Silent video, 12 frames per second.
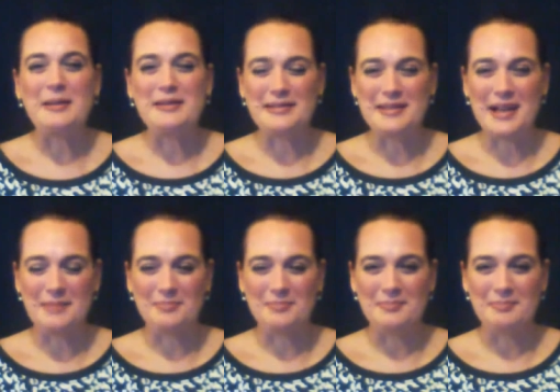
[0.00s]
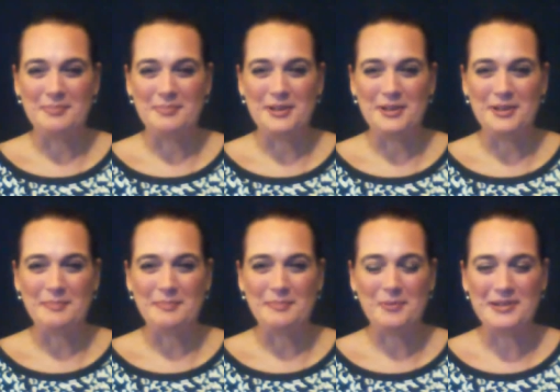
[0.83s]
dot
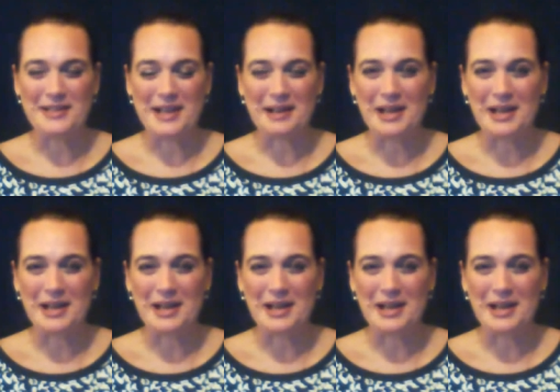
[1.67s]
beautereport.com,